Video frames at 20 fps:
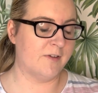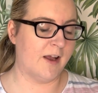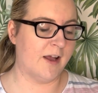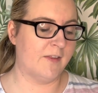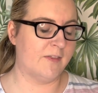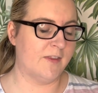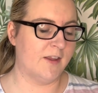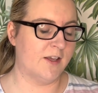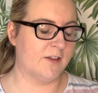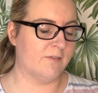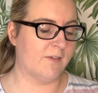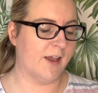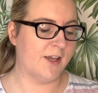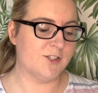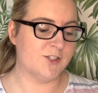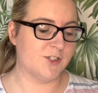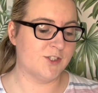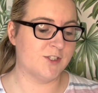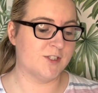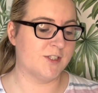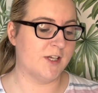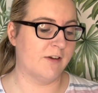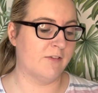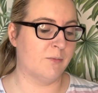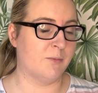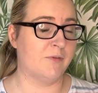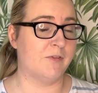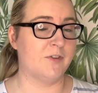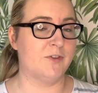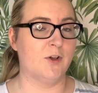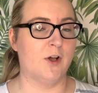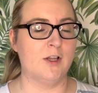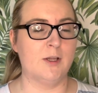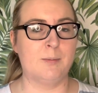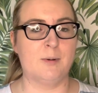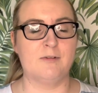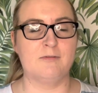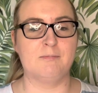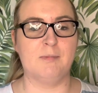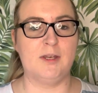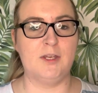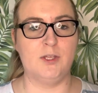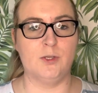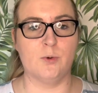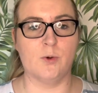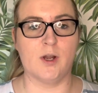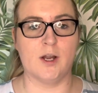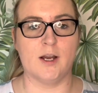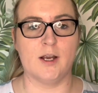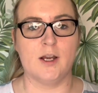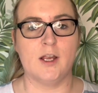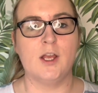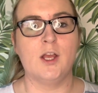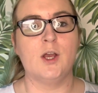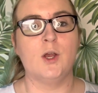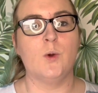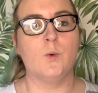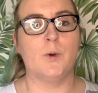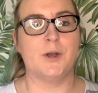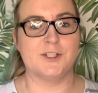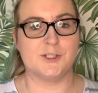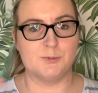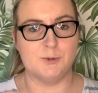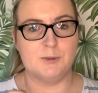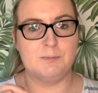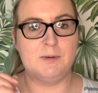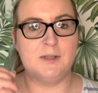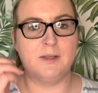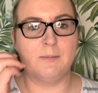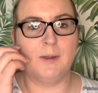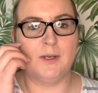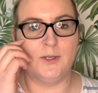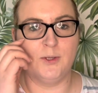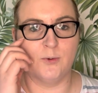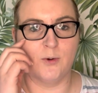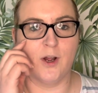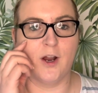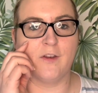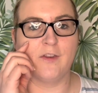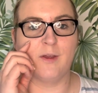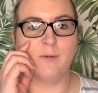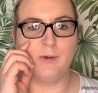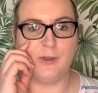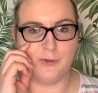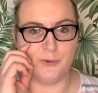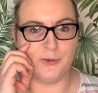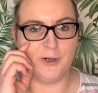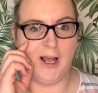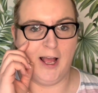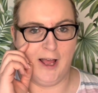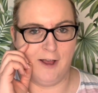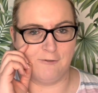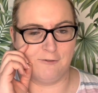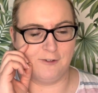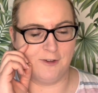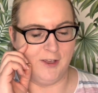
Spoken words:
And they advise you to serve it with a dollop of mint yogurt, which would be the mint yogurt that we don't have.